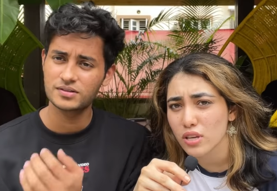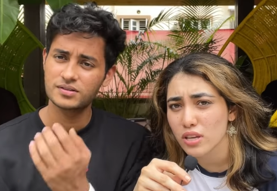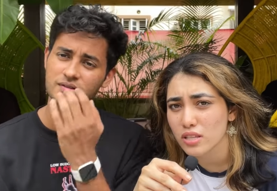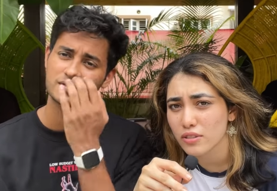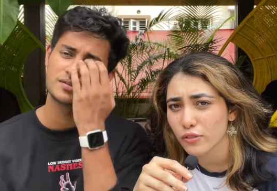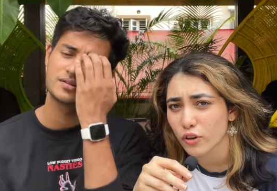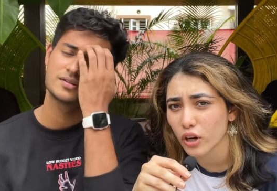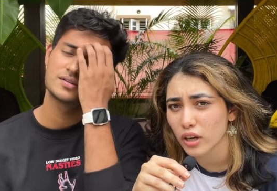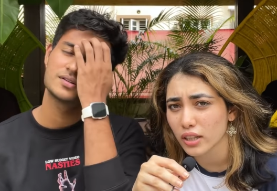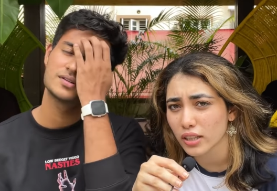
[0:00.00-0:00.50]

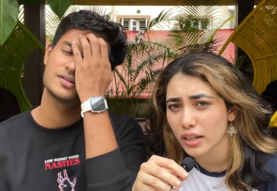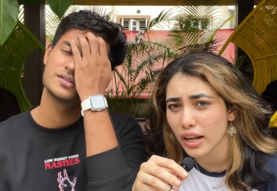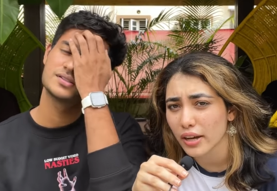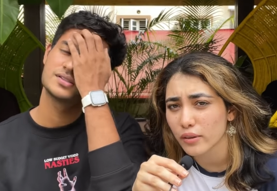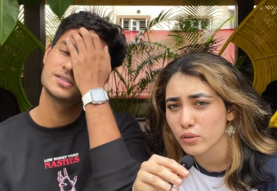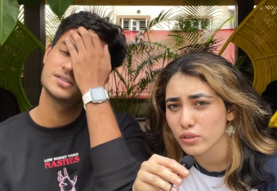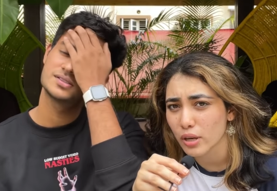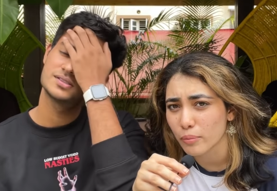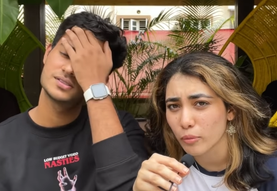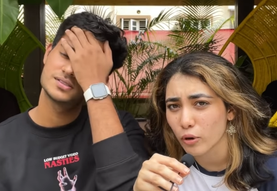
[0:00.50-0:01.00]
Speaker 1: his fault, and
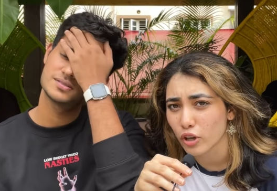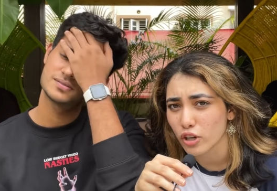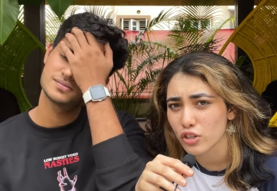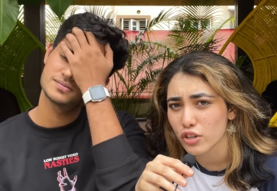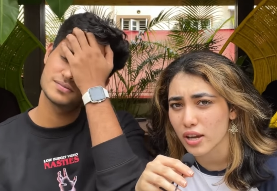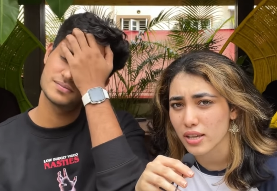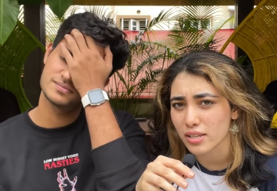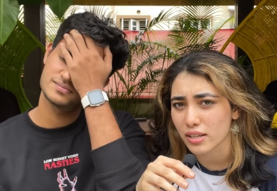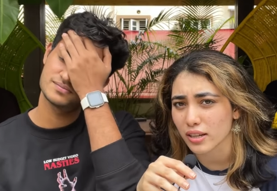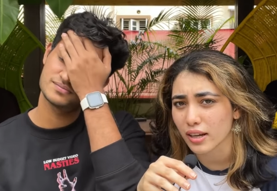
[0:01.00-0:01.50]
I was
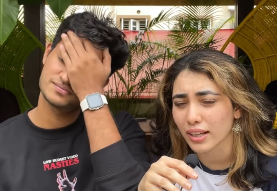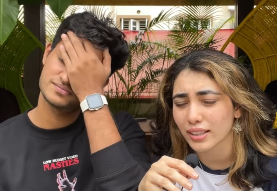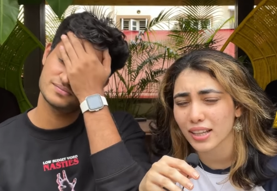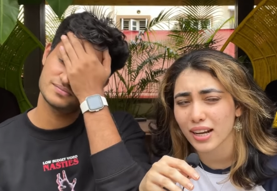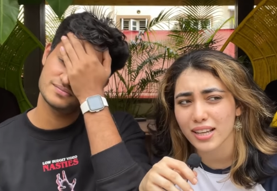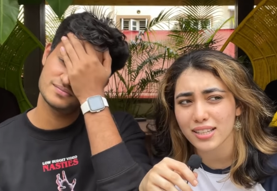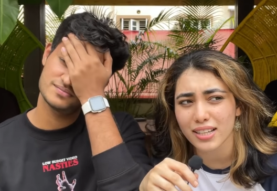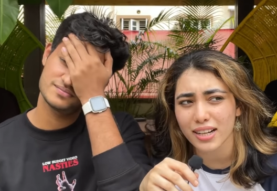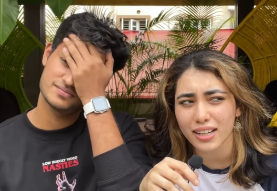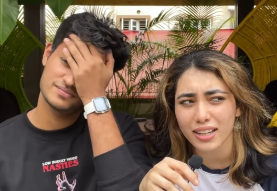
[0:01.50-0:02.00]
apologizing. And
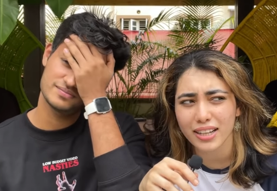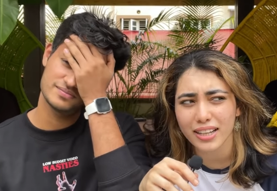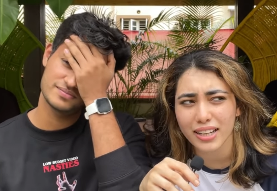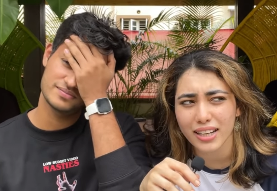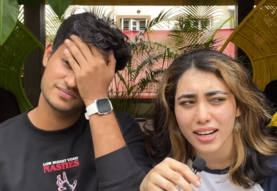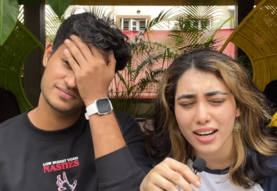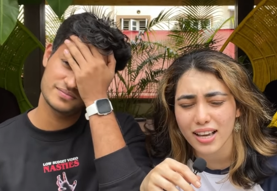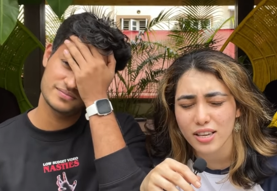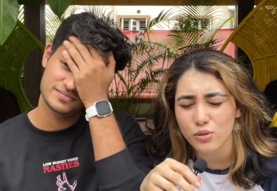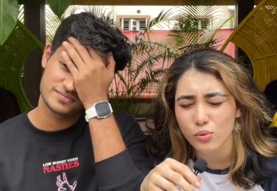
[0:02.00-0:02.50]
then I suddenly
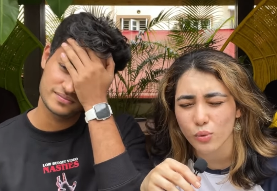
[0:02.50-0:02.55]
realized